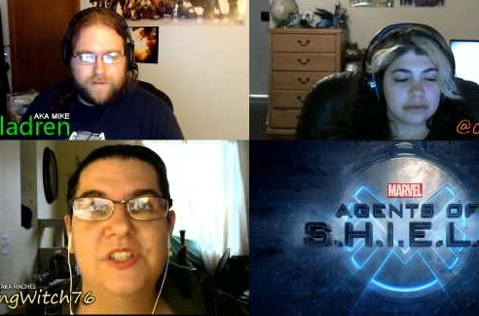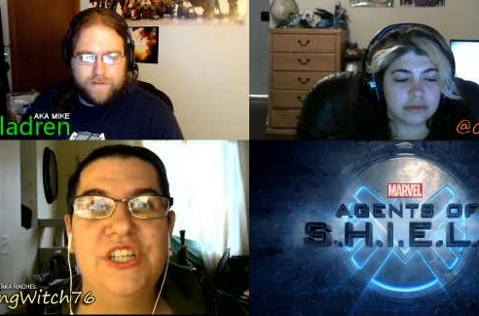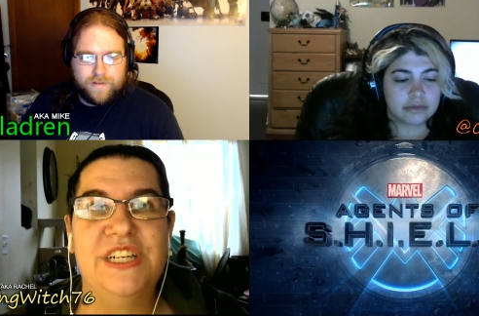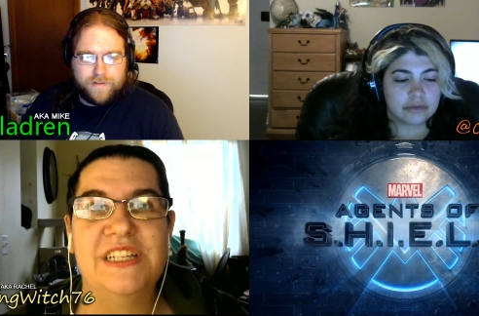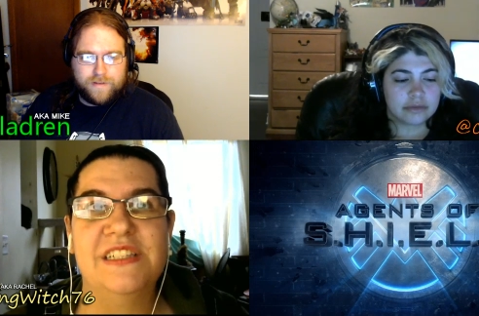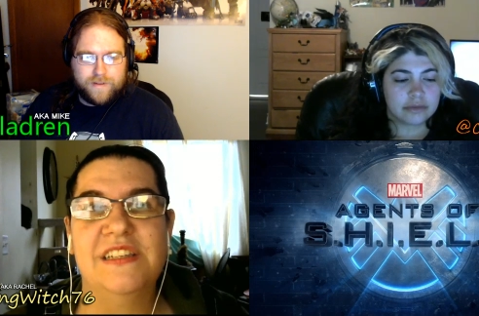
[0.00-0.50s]
Speaker 1: she
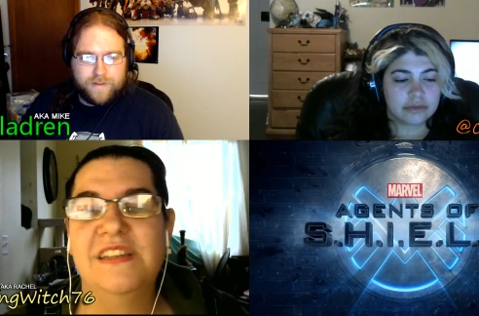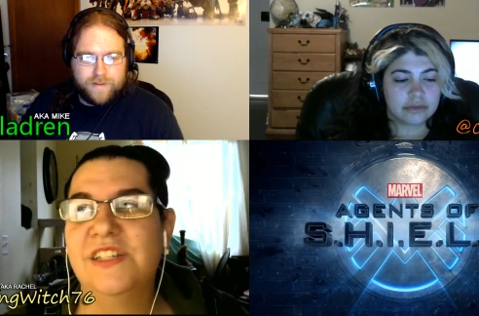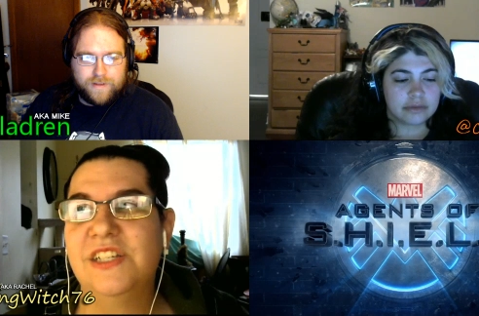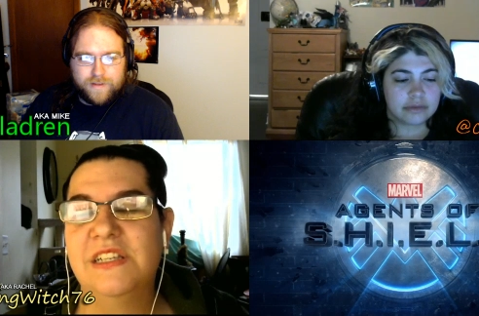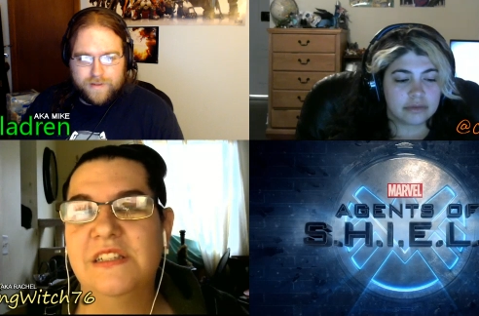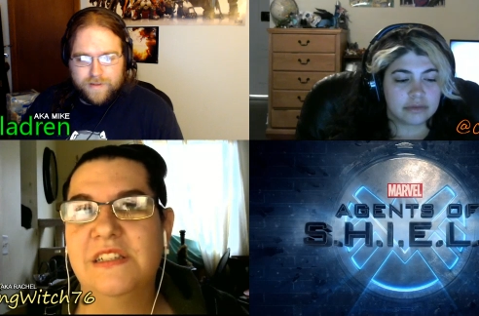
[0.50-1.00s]
doesn't.
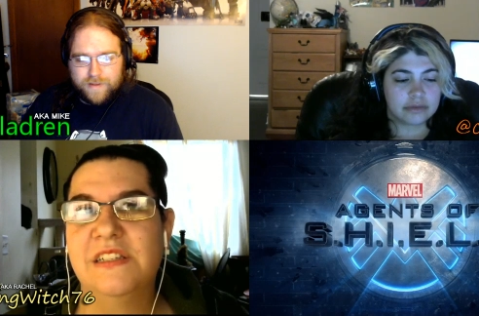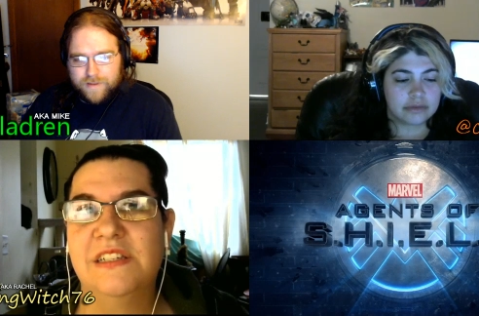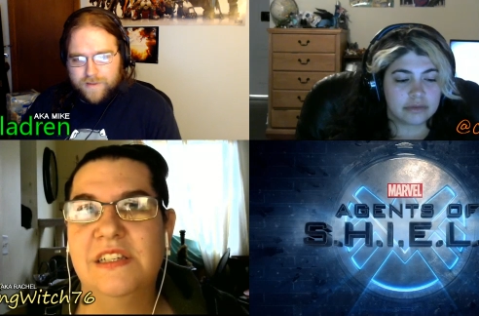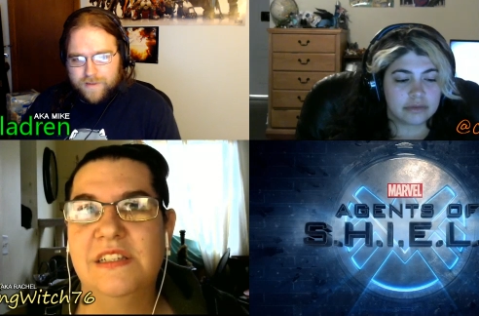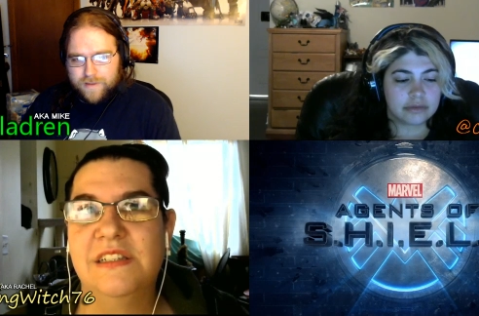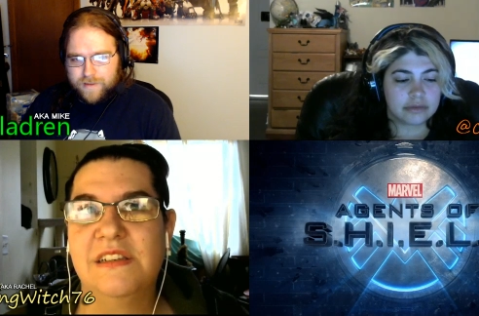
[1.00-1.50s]
She does.
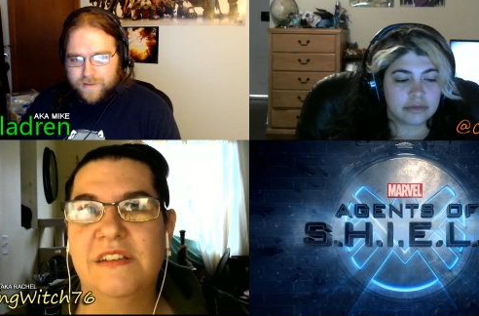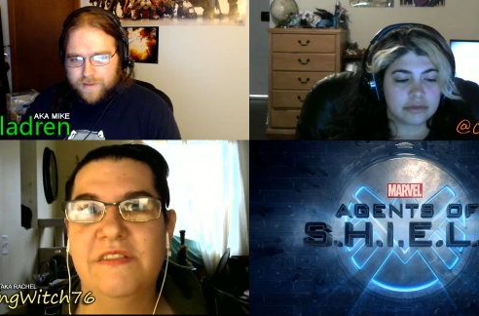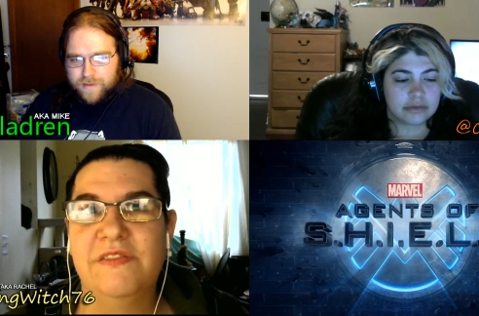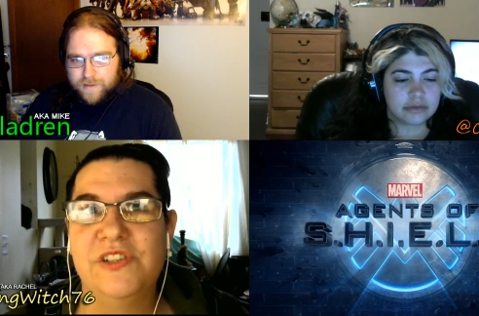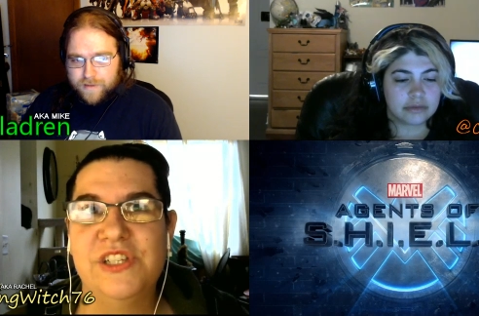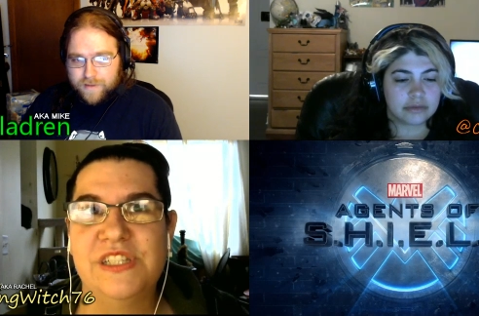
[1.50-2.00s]
She's
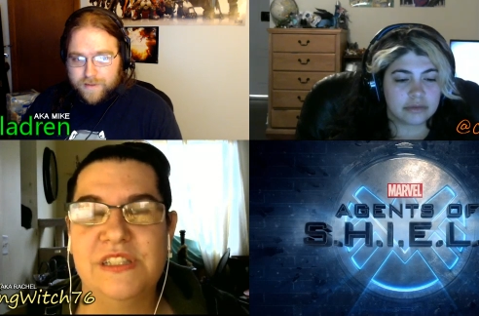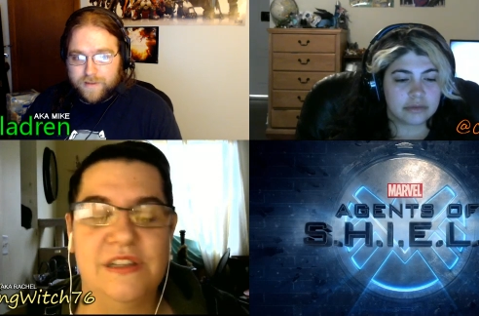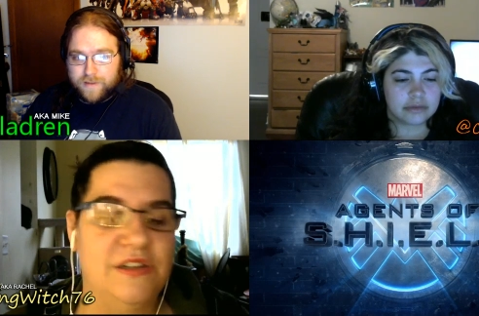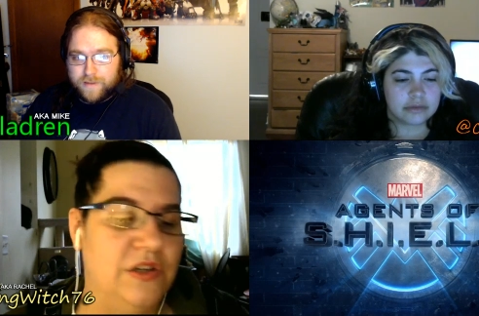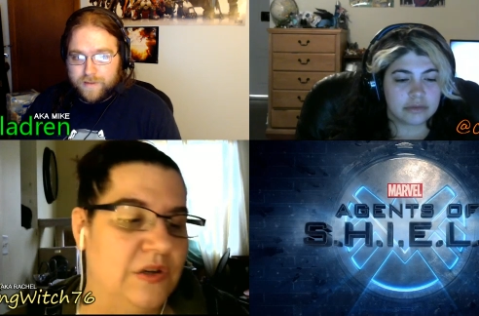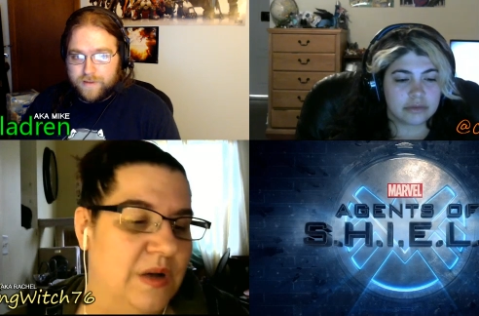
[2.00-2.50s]
she doesn't
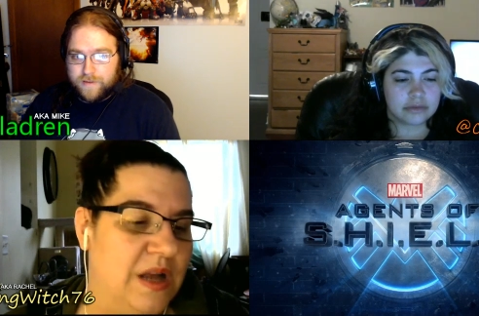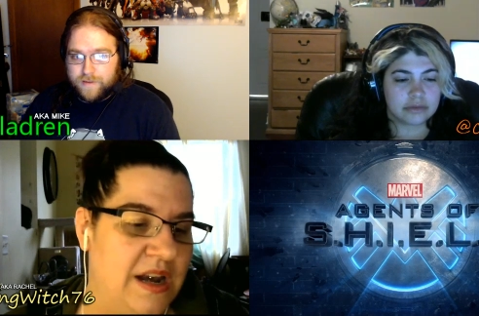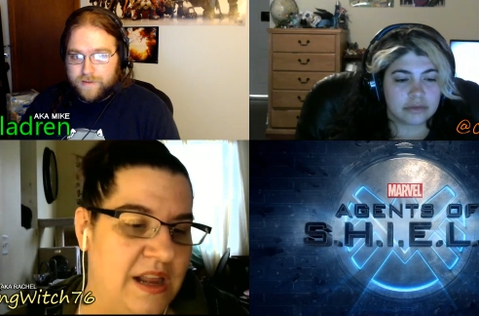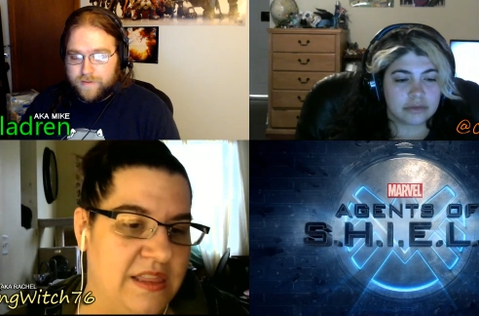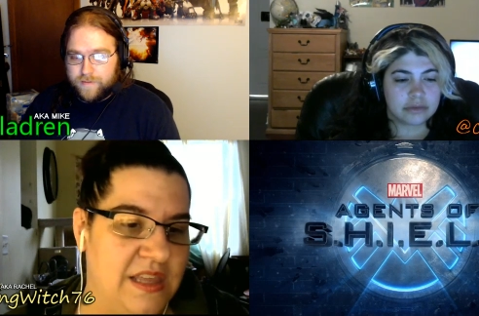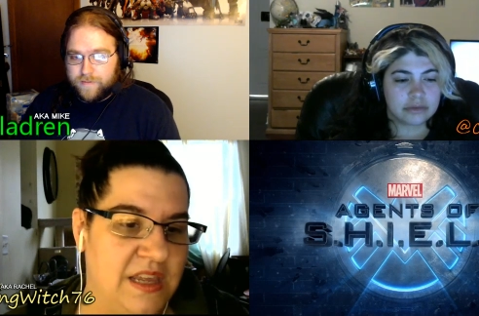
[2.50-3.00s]
know. And
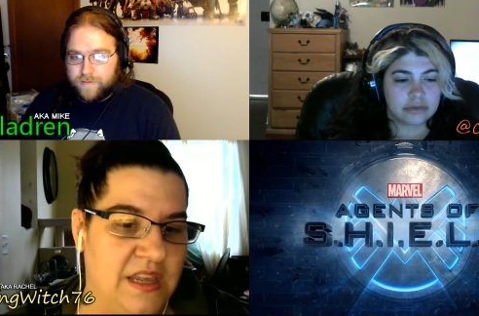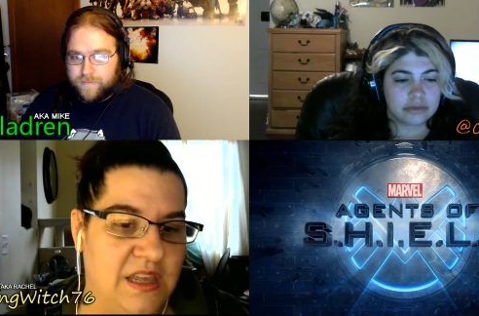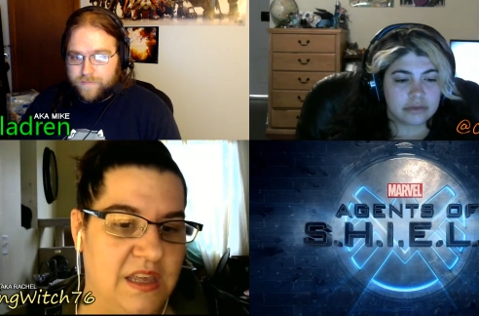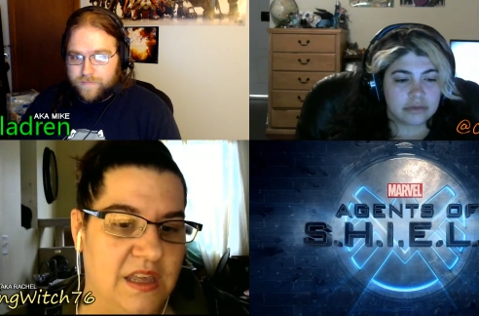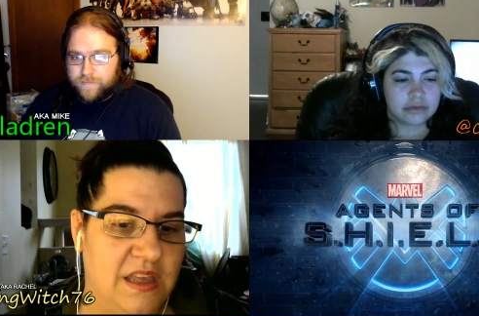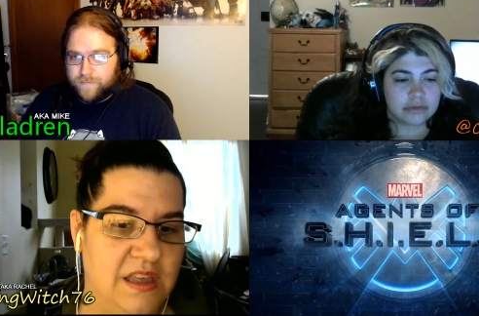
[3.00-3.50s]
I think,
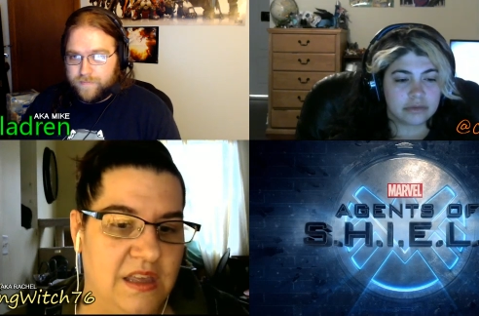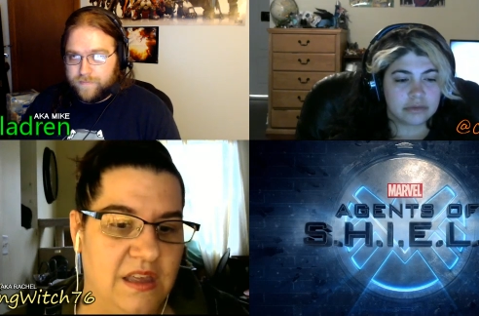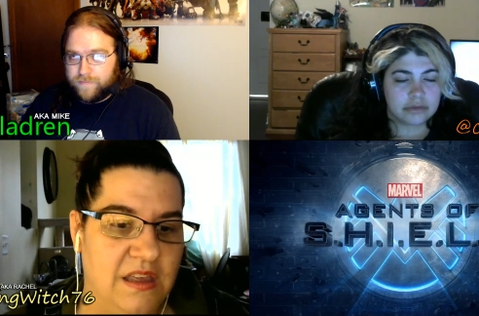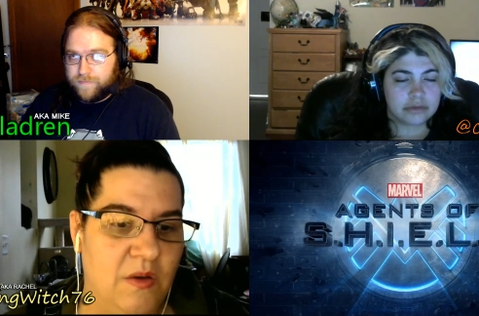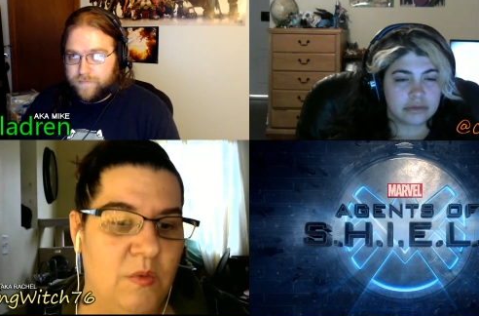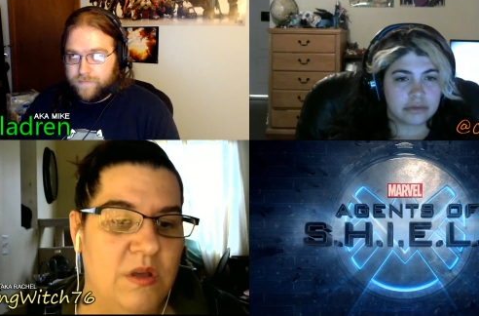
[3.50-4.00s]

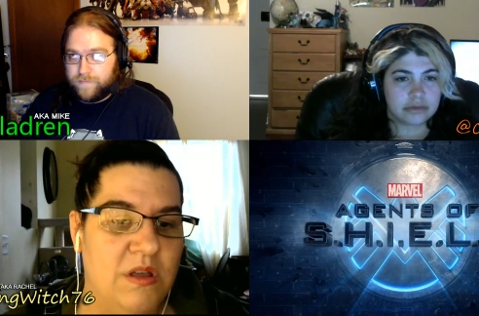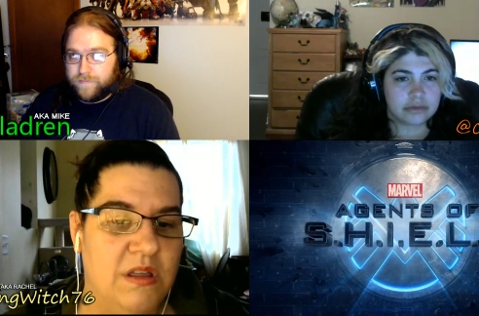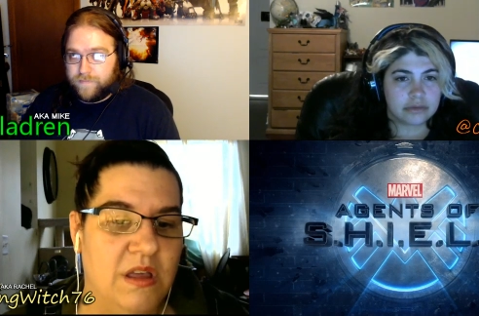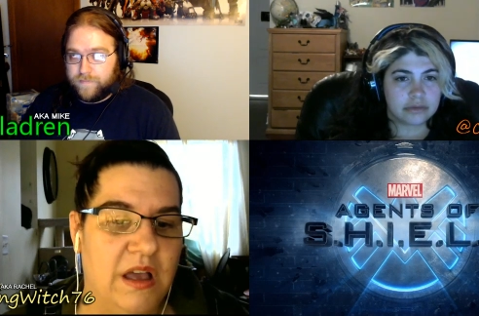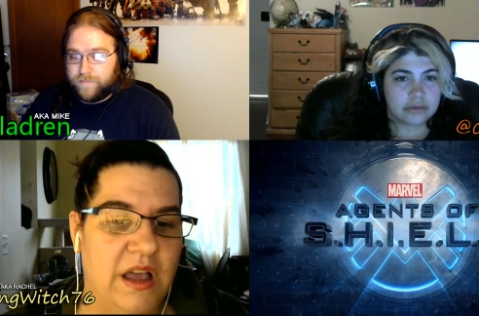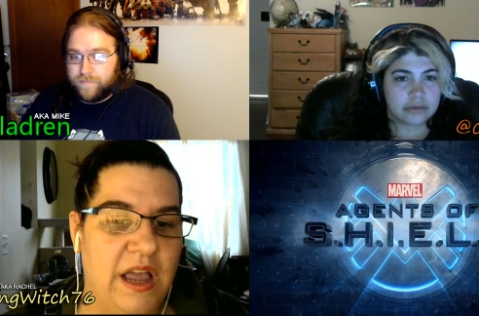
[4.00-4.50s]
well,
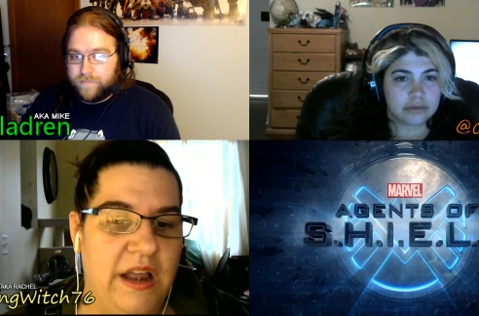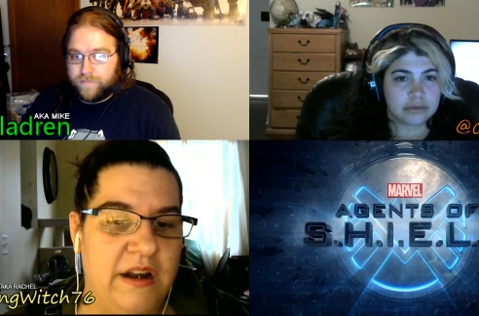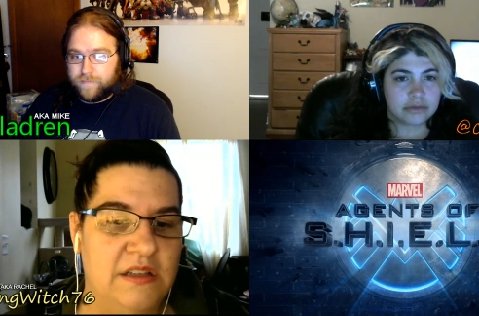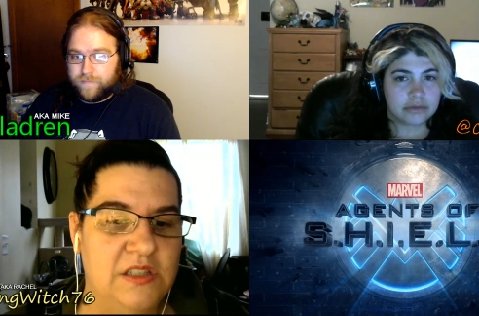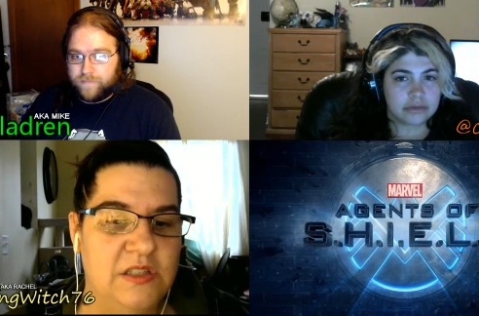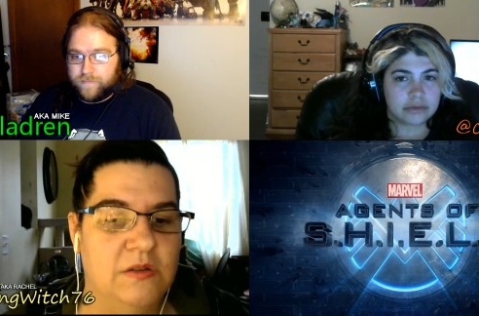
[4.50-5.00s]
and
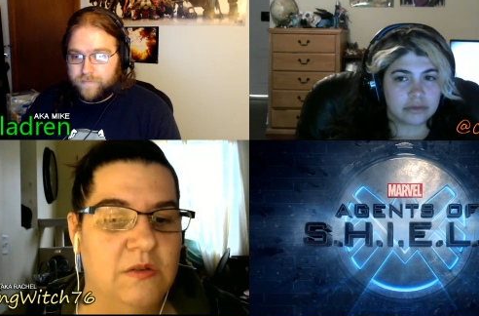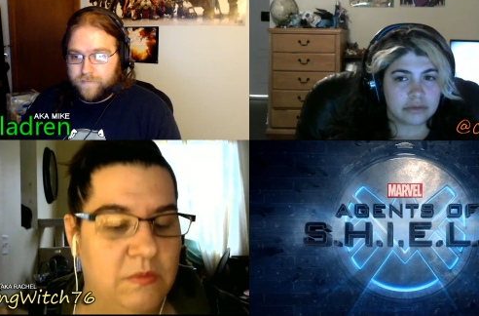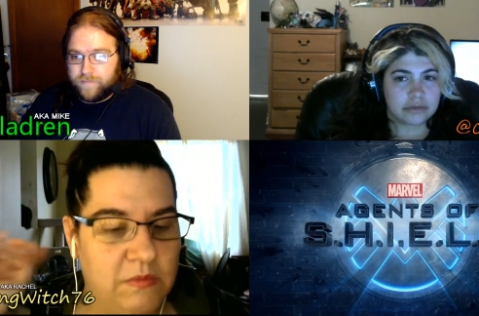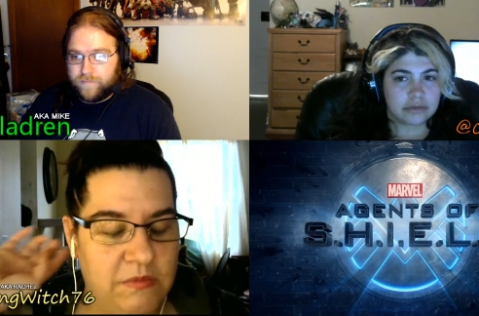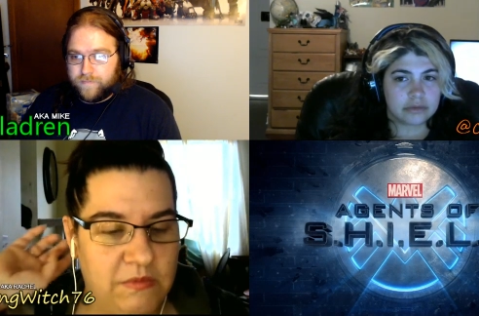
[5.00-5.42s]
also,